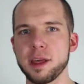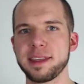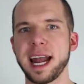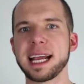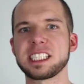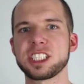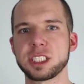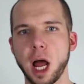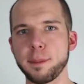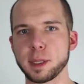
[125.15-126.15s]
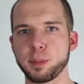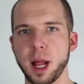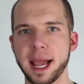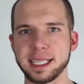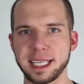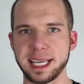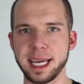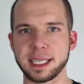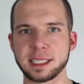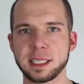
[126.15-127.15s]
that I stopped applying to
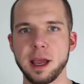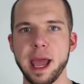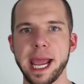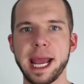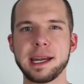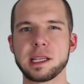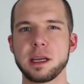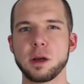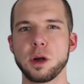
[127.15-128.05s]
gigs. And